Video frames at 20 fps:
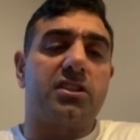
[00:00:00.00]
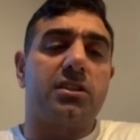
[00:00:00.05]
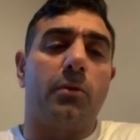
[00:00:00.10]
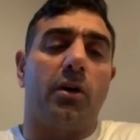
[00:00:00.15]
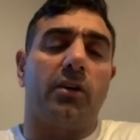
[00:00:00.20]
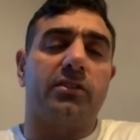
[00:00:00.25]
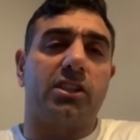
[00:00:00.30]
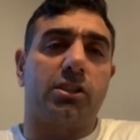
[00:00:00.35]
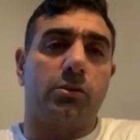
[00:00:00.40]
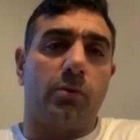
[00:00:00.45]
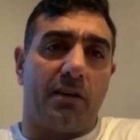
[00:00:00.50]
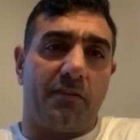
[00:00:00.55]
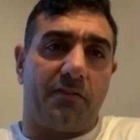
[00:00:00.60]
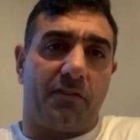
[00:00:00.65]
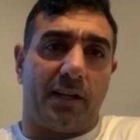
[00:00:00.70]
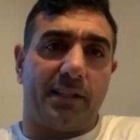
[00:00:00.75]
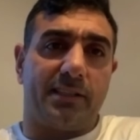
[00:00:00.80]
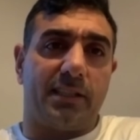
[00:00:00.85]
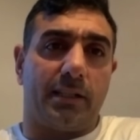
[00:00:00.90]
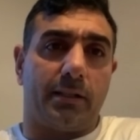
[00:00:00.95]
way of
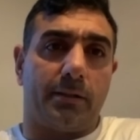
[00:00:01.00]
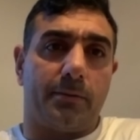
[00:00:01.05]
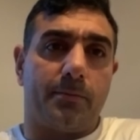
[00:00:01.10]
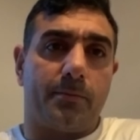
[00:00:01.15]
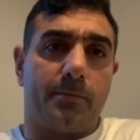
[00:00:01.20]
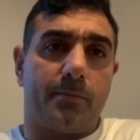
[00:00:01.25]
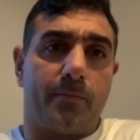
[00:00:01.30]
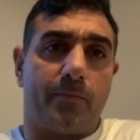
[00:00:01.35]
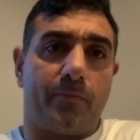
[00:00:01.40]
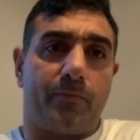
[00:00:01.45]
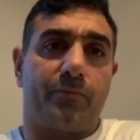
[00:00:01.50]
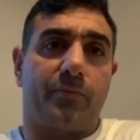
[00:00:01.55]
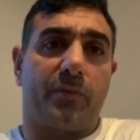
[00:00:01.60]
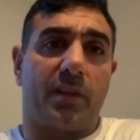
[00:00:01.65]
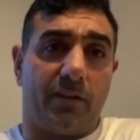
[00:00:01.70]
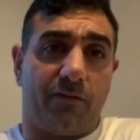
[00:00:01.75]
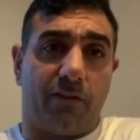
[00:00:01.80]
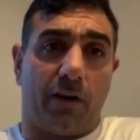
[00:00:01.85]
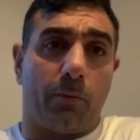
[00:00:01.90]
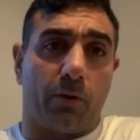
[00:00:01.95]
fighting, if I'm
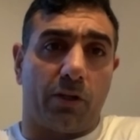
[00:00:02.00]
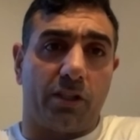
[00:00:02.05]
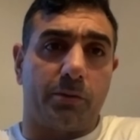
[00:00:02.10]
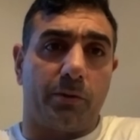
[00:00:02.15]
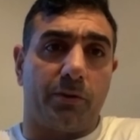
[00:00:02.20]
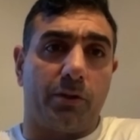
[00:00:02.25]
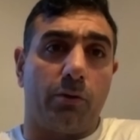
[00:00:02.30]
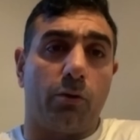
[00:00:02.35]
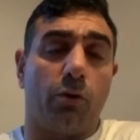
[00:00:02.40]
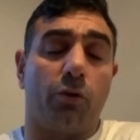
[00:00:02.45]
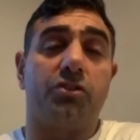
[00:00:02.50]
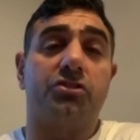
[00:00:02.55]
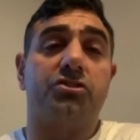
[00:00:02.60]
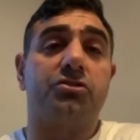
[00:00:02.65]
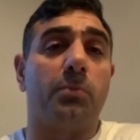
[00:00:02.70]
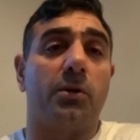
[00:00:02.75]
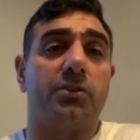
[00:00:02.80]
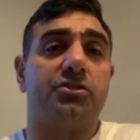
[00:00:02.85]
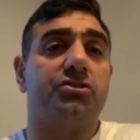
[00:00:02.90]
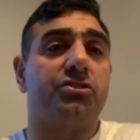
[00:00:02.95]
honest with you, or the most
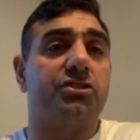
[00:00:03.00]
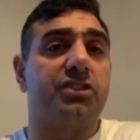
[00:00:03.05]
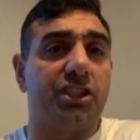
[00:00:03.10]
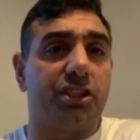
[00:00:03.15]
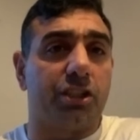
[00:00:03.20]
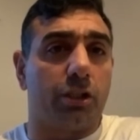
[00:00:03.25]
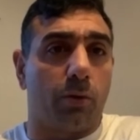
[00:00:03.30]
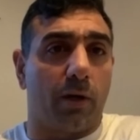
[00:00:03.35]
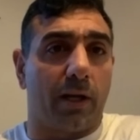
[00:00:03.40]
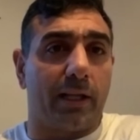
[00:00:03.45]
strategic way.